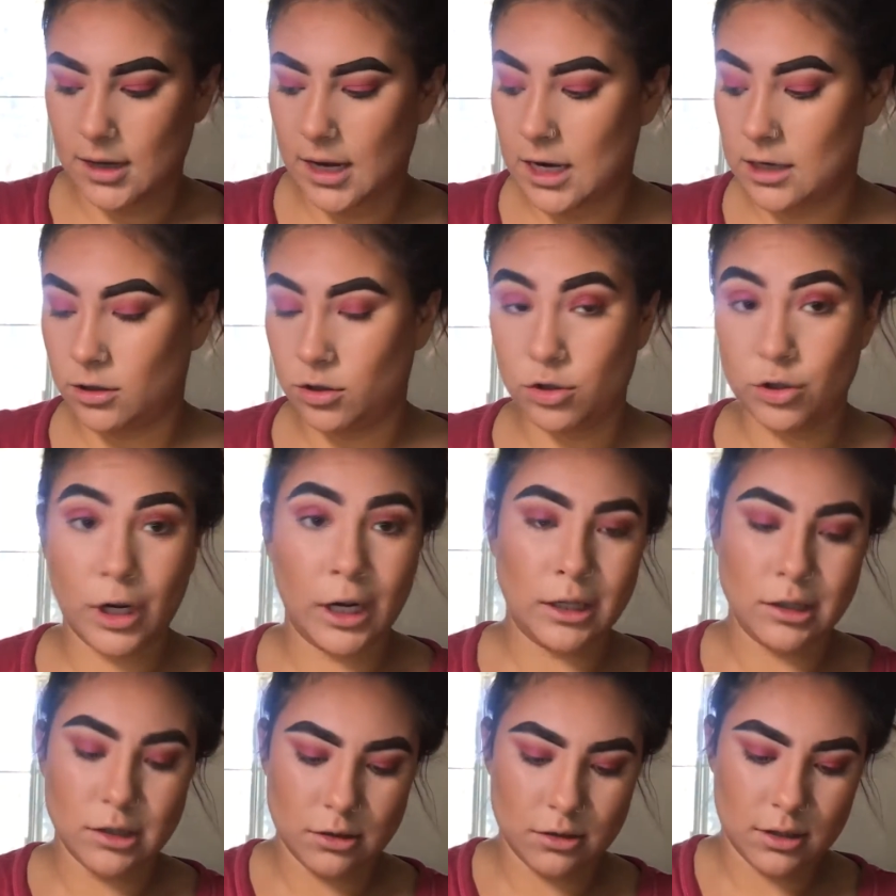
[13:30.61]
in
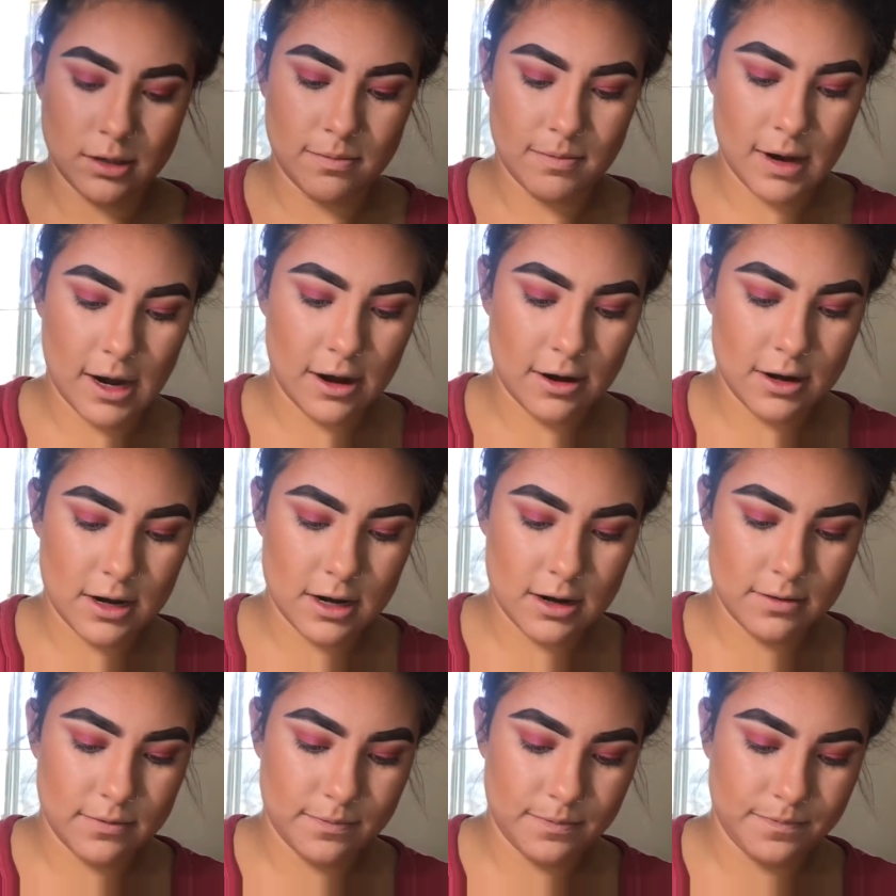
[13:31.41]
translucent
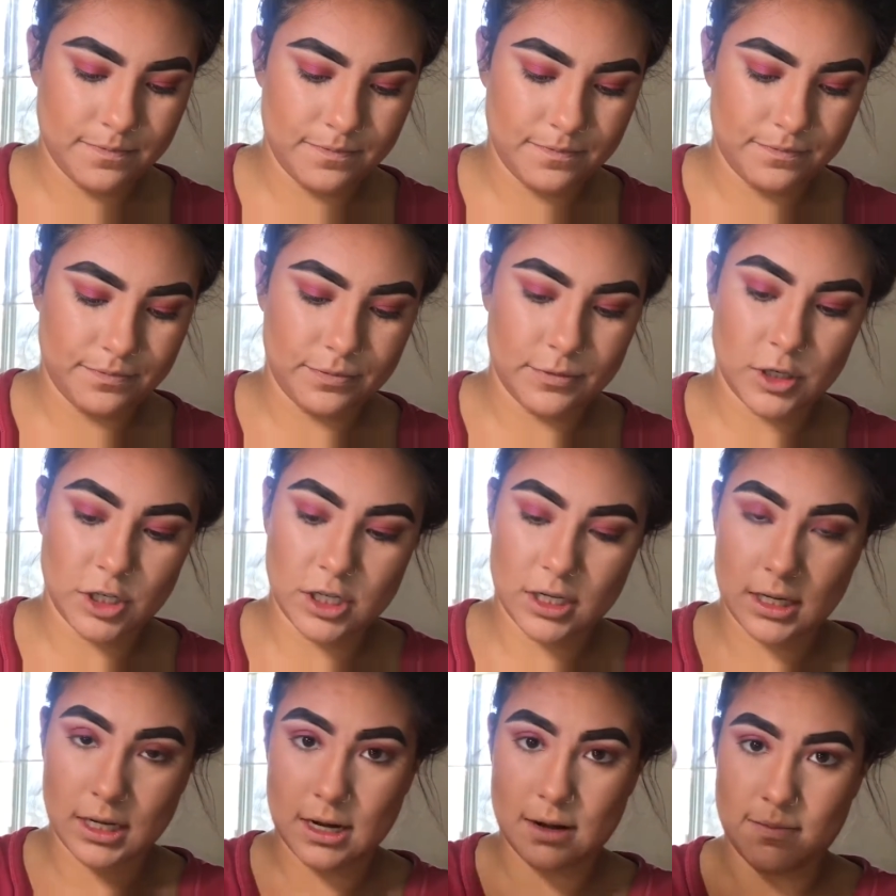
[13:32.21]
powder. I'm
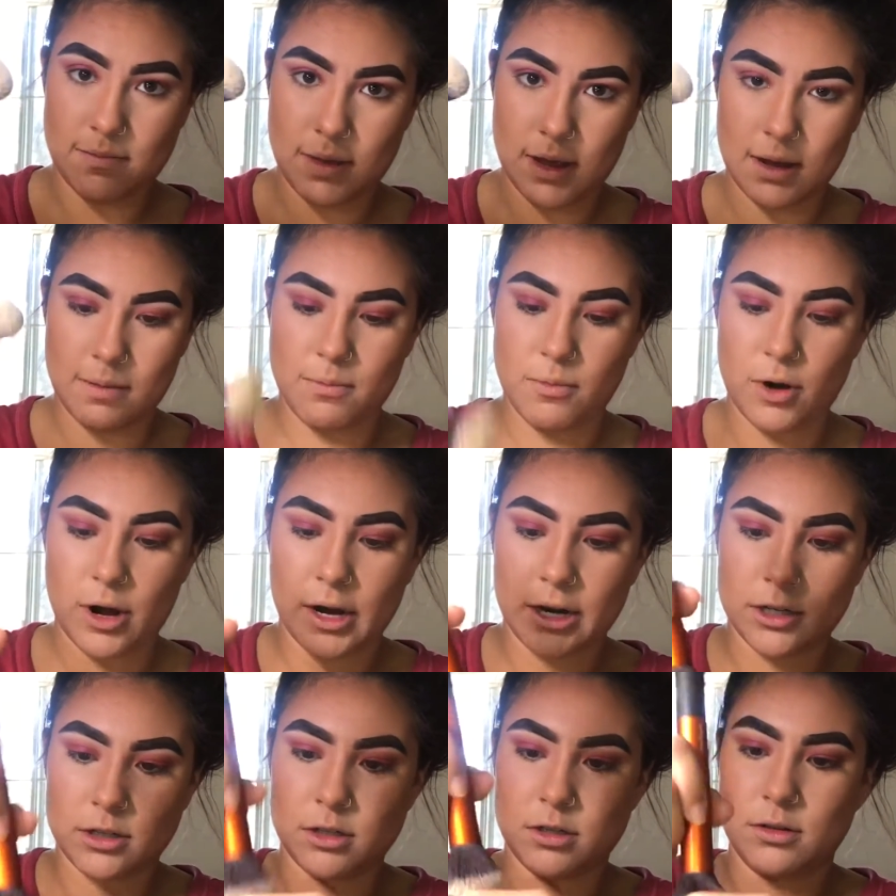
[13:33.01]
just gonna get a big
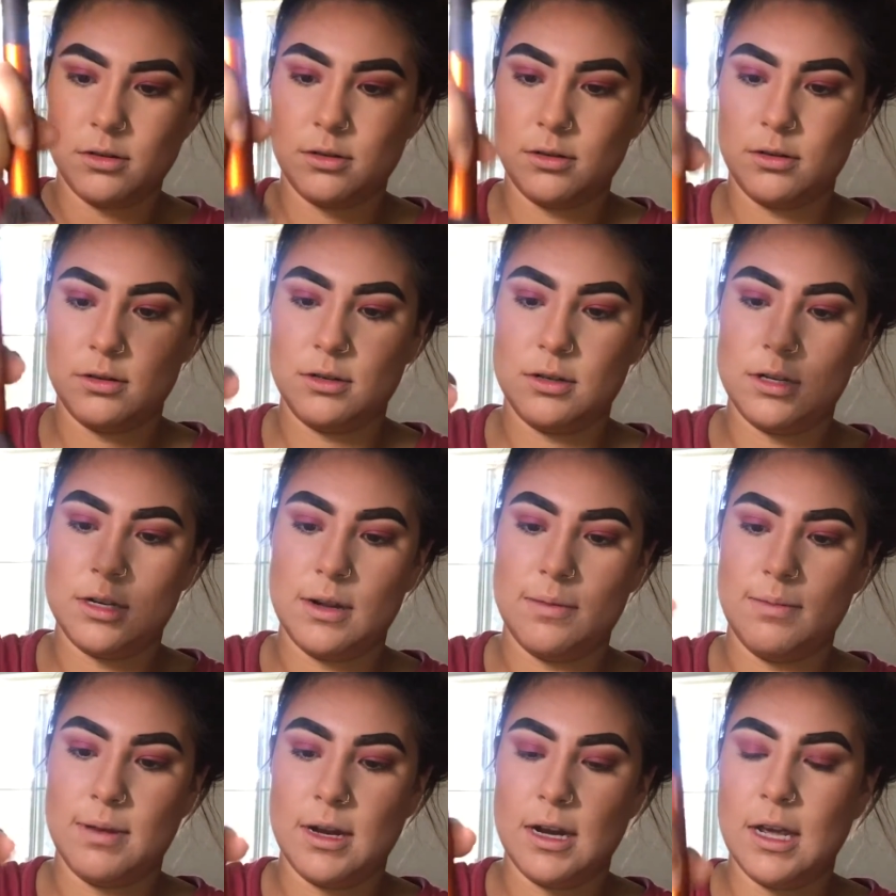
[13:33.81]
brush and
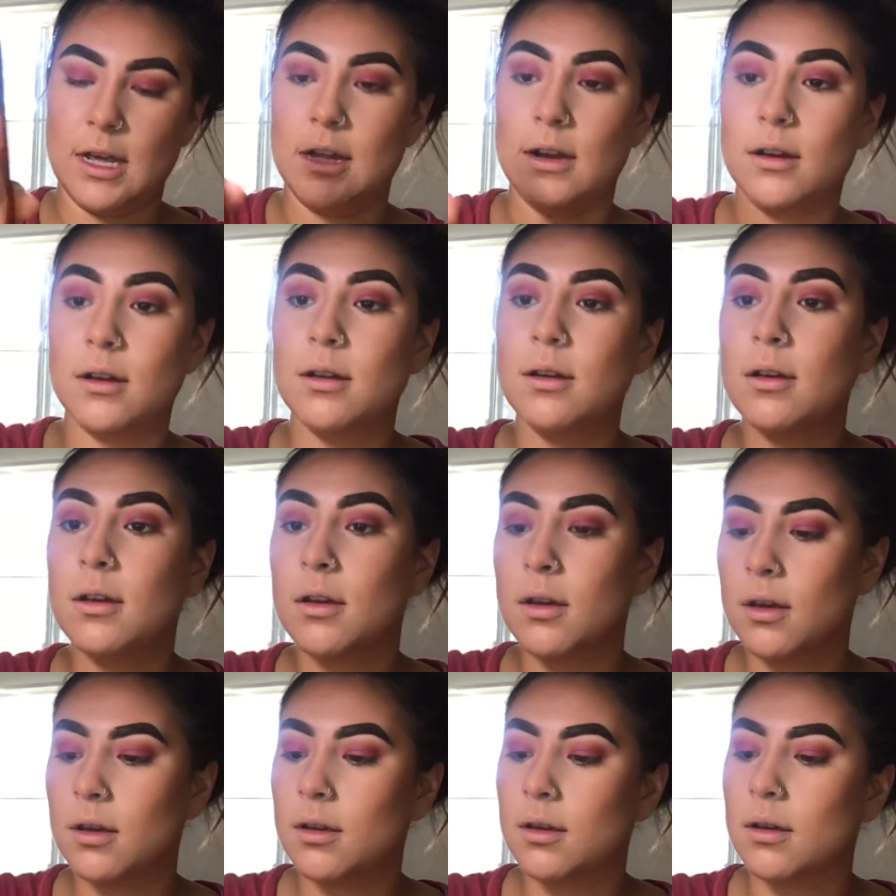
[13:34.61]
dip it in
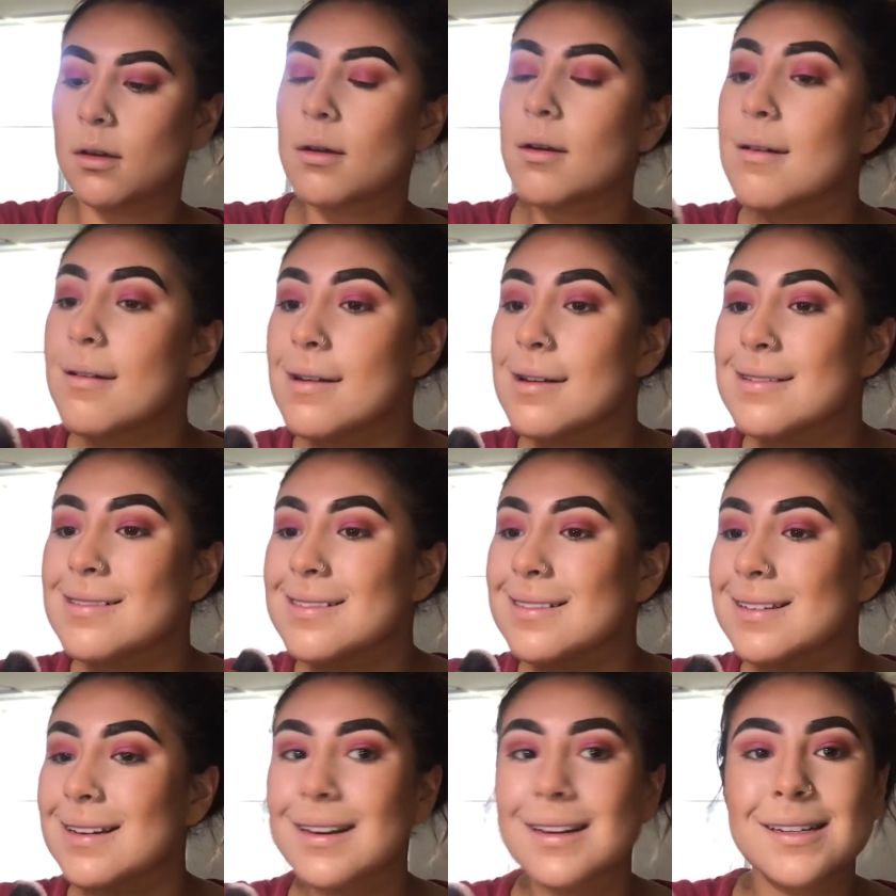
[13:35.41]
and
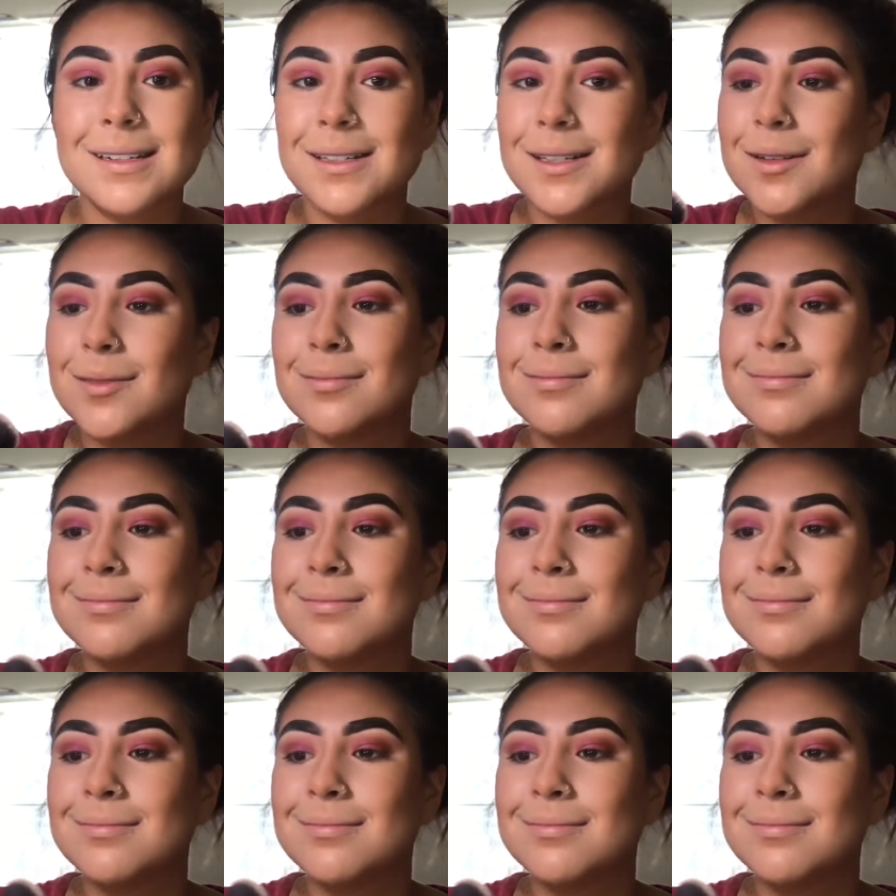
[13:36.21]
just kind of